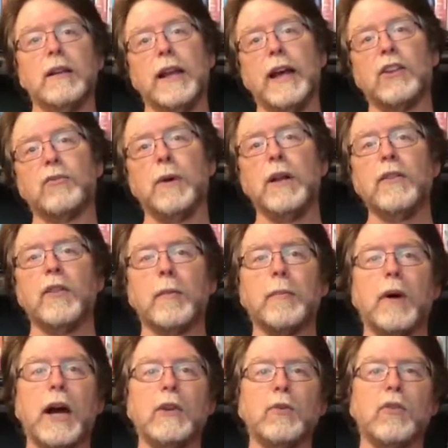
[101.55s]
Last month, the
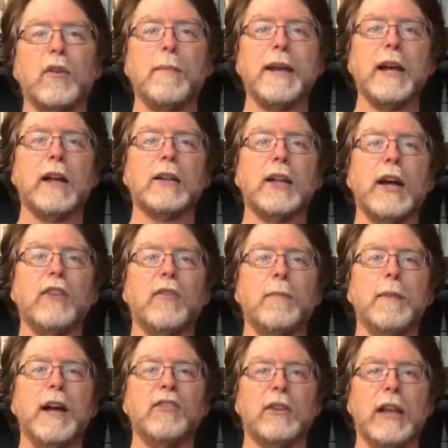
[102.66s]
prize was a BL Touch
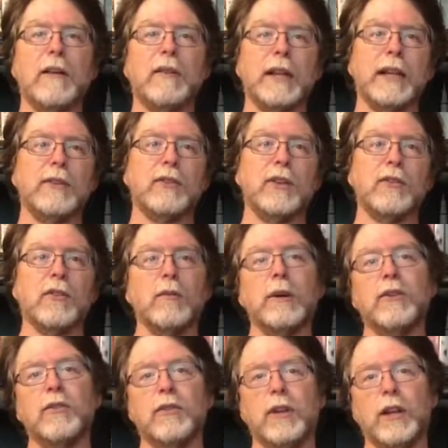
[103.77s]
mesh leveling sensor,
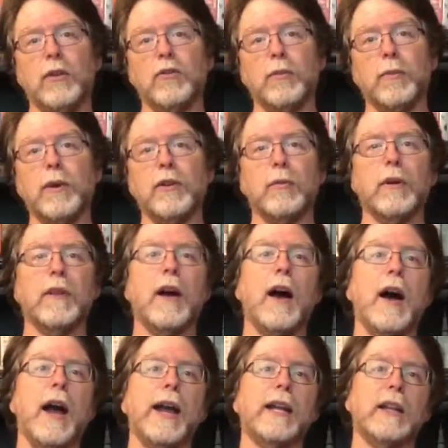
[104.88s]
which tells your printer where the
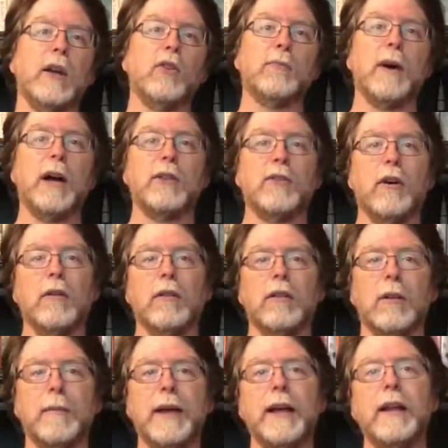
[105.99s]
high and low spots are on
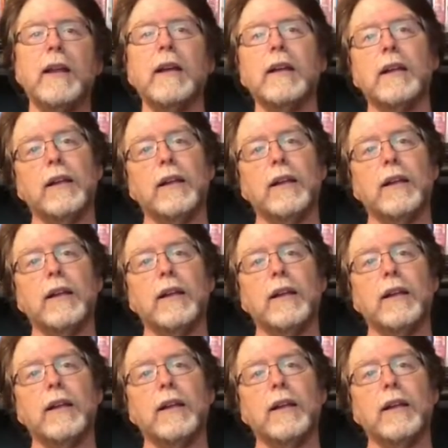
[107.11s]
the bed,